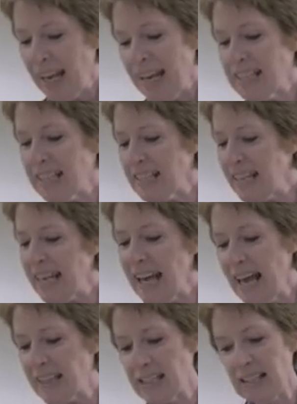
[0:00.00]
It says, He
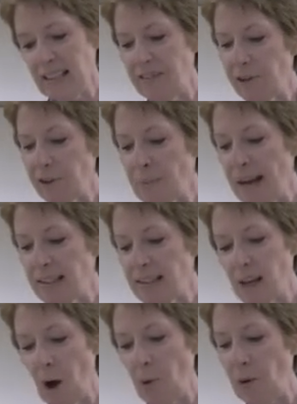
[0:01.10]
hath delivered my
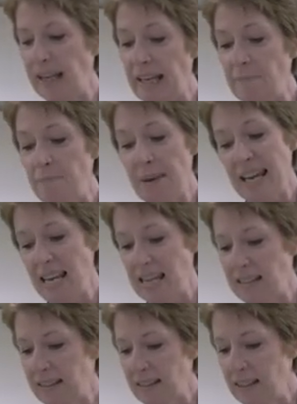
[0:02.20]
soul in
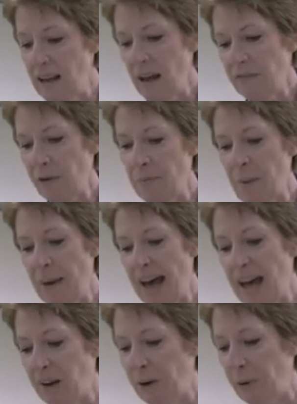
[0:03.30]
peace from the
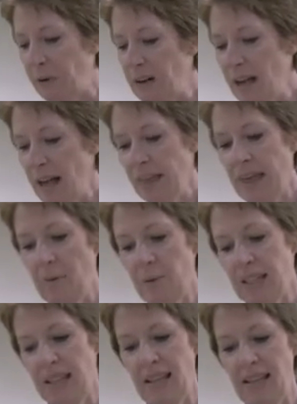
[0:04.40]
battle that
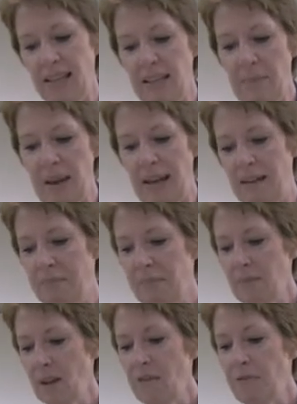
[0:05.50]
was against me,
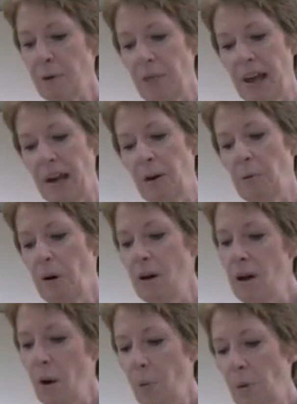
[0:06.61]
for there
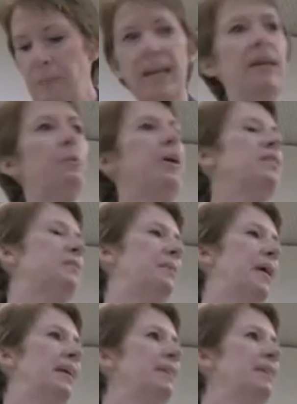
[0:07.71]
were many with me.